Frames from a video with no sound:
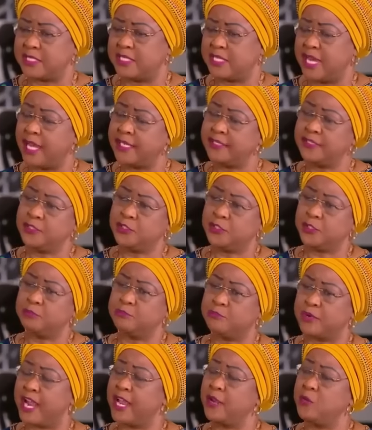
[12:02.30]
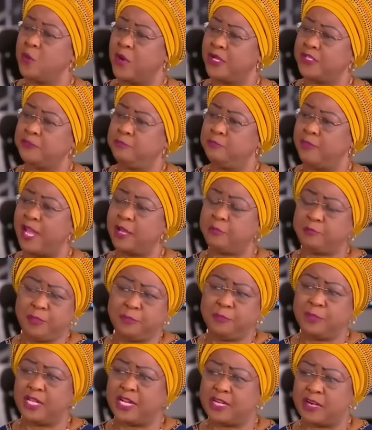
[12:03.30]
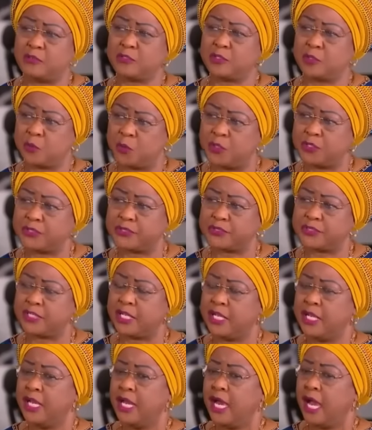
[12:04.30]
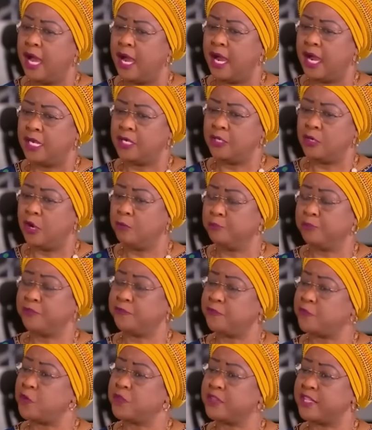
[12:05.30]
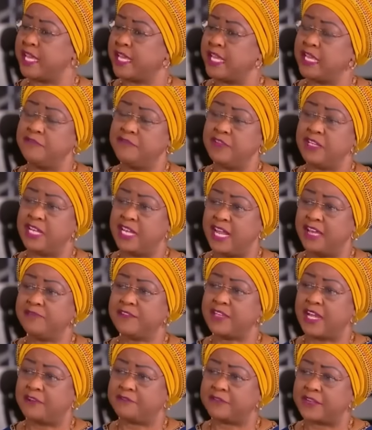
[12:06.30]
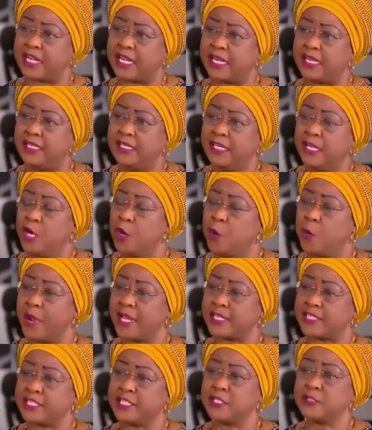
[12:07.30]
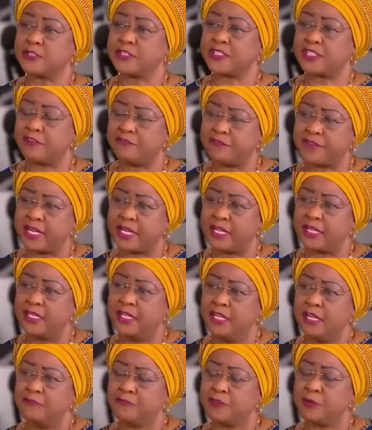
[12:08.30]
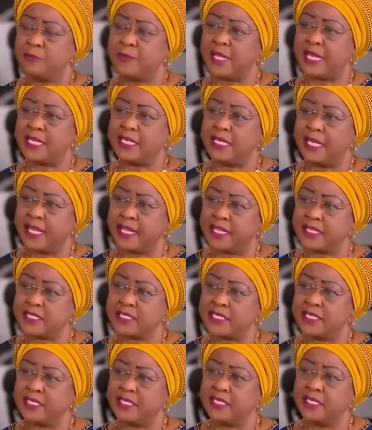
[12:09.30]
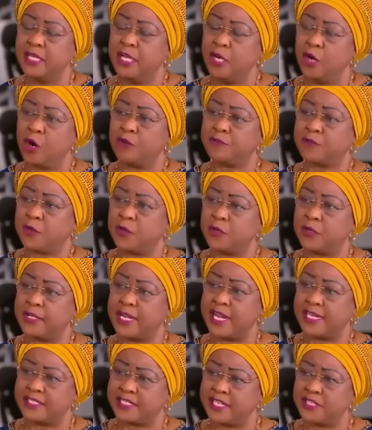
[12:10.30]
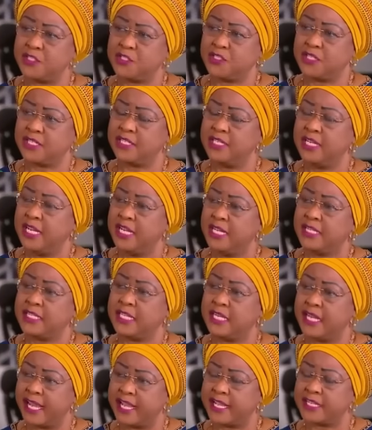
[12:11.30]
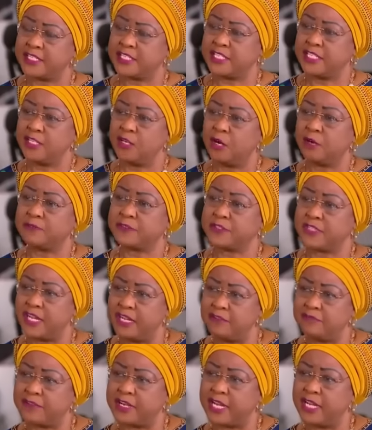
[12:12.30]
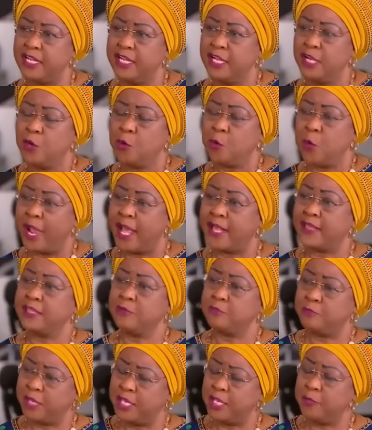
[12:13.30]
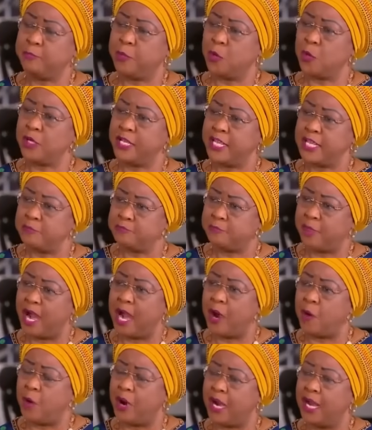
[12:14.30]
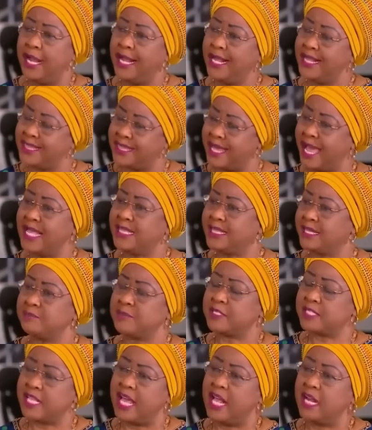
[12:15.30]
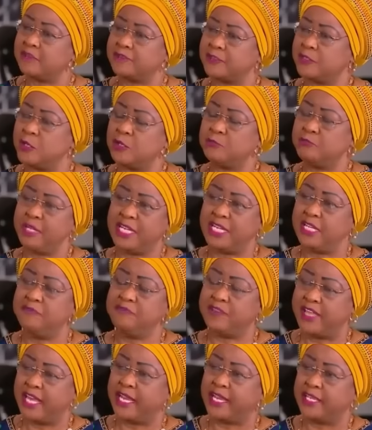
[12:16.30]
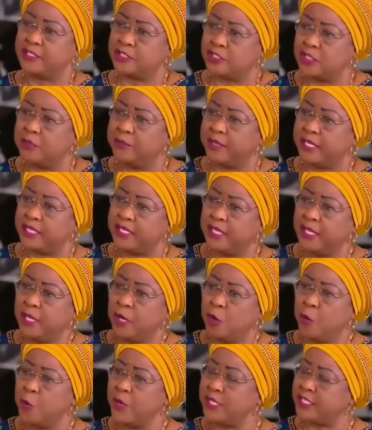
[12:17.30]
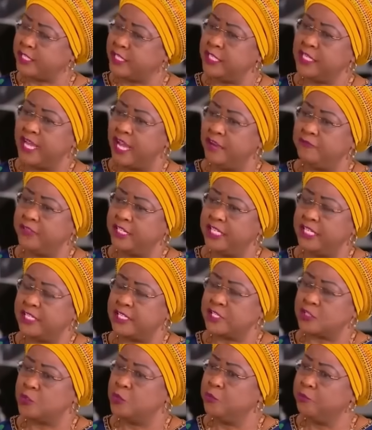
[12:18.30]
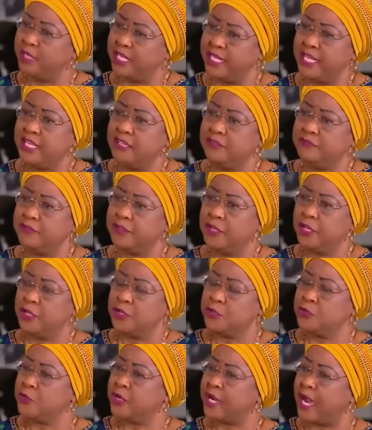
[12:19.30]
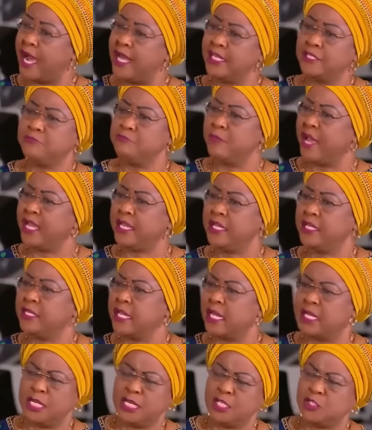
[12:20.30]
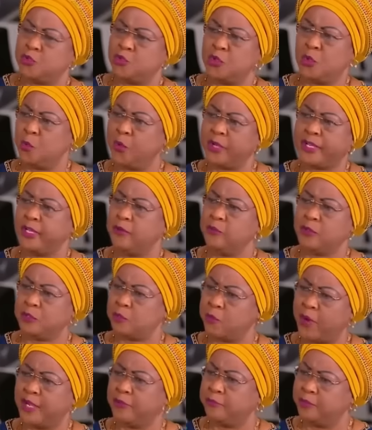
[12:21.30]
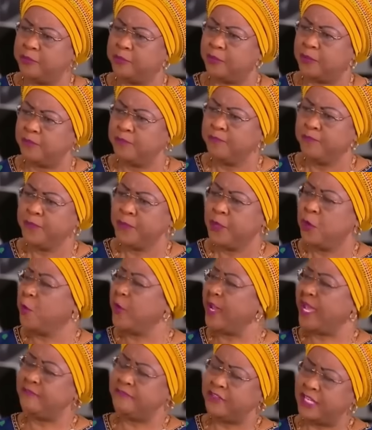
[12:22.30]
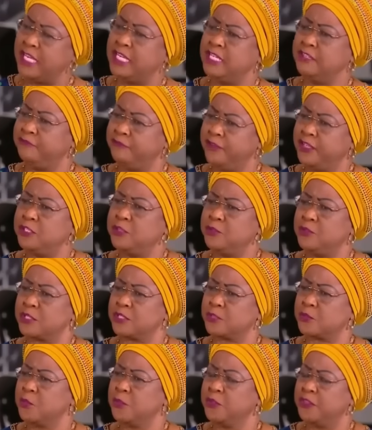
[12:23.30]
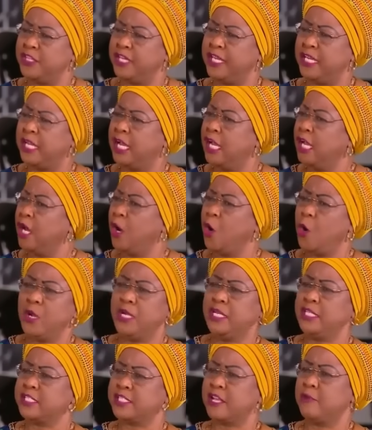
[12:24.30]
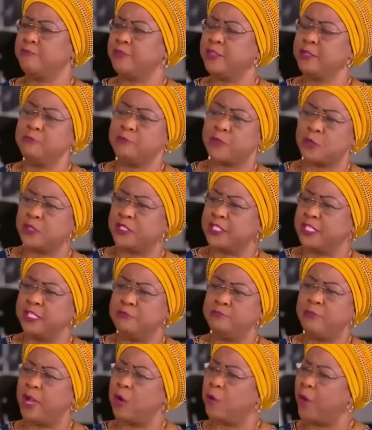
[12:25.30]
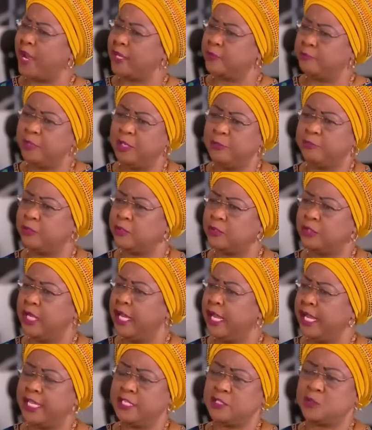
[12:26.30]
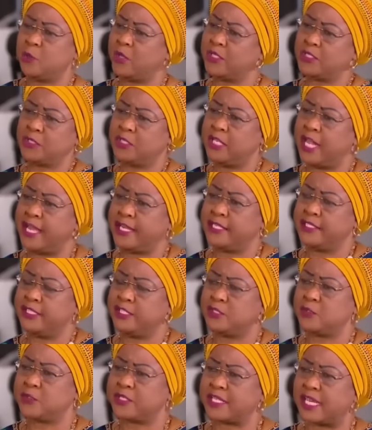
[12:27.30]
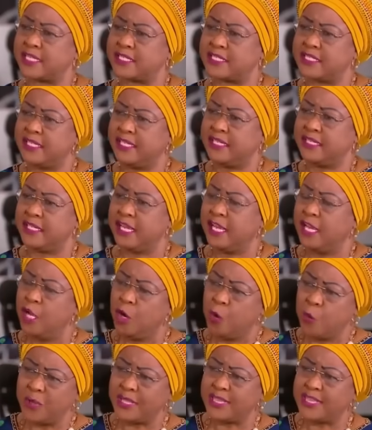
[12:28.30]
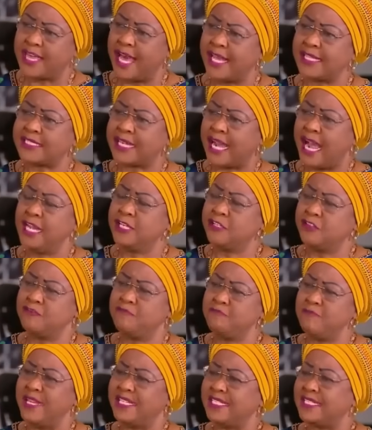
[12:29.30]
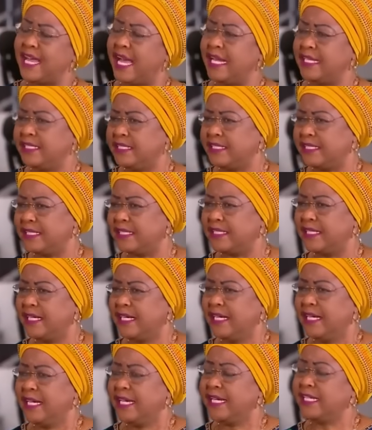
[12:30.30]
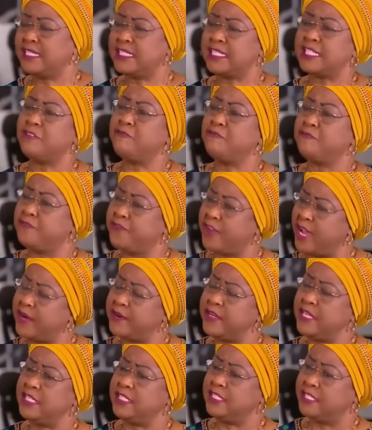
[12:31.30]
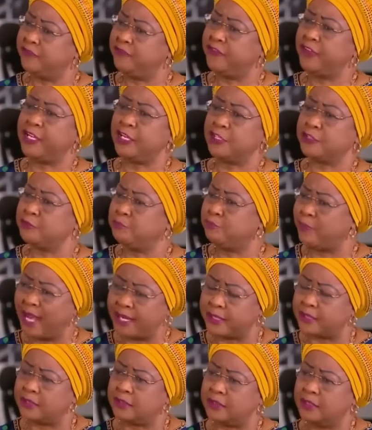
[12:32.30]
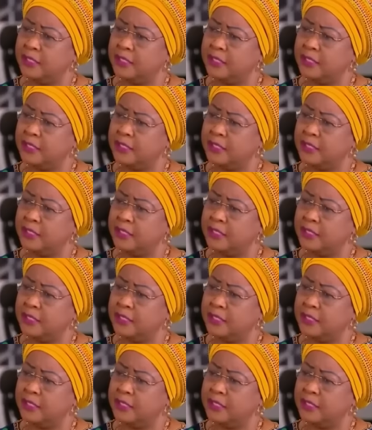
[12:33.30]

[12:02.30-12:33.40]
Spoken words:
done to brainwash black people around the world, long before they even left Africa, we are still suffering from that legacy of colonization, the legacy of slavery, where the people in power, they themselves don't believe they can do it. We still have leaders who believe you can't make it unless you're working with white people. We have individuals who think only something brought in by white people is what's likely to succeed. With that kind of mentality, it is a very difficult battle.